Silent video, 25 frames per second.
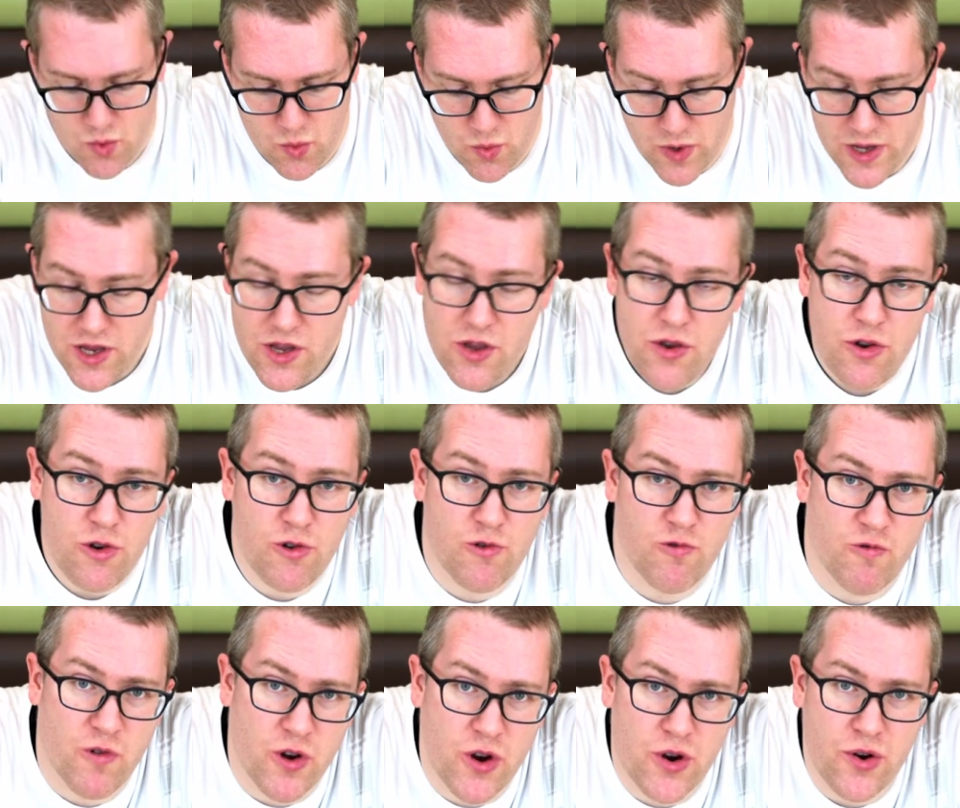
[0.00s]
When you
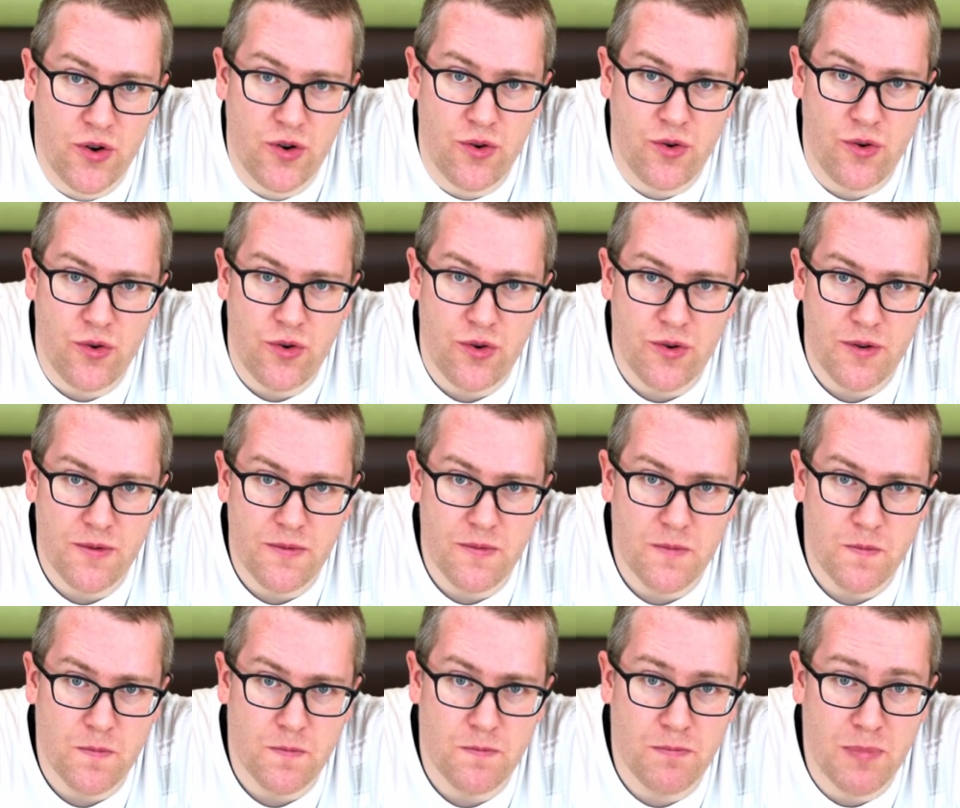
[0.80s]
grow
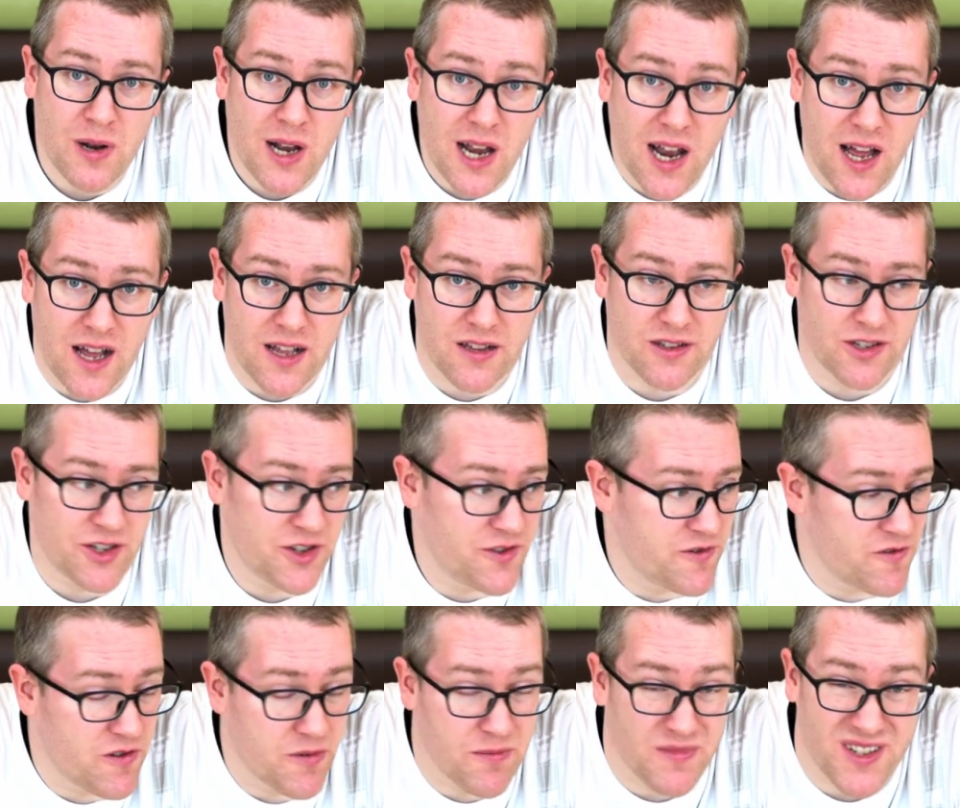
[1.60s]

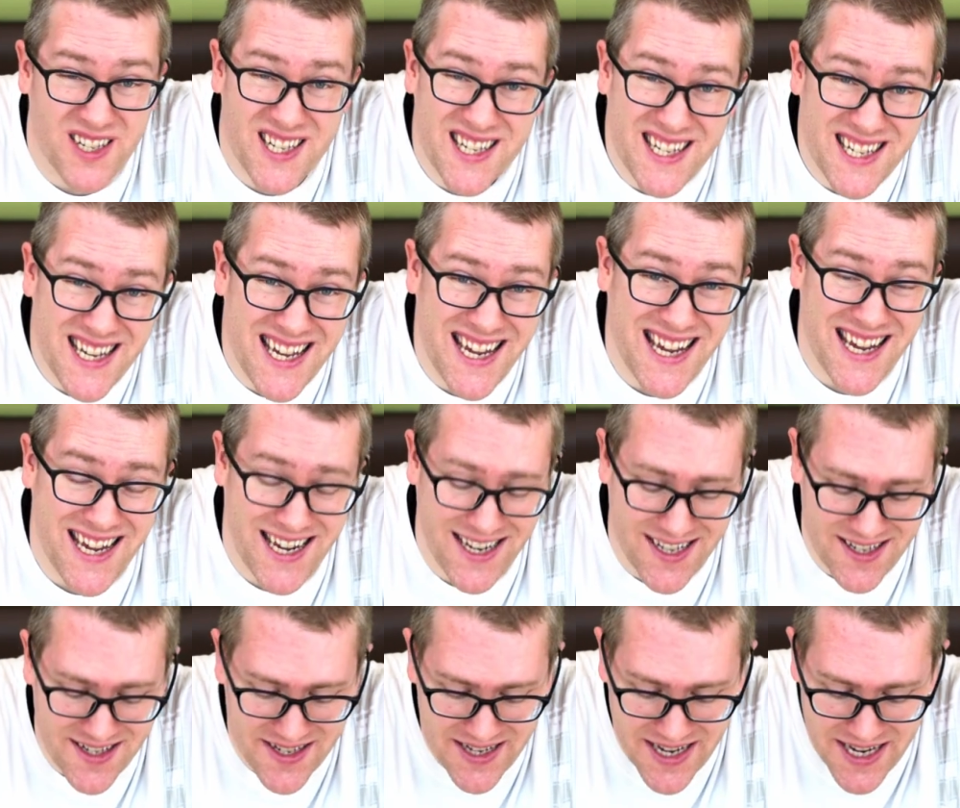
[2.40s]
plants from
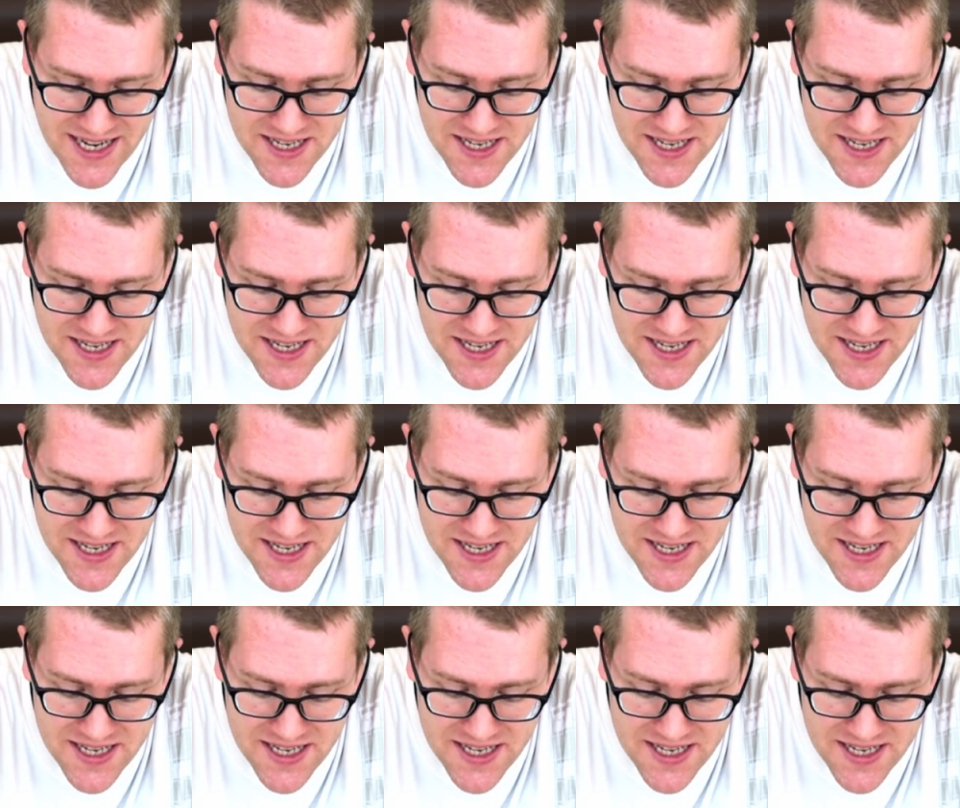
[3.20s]
seeds,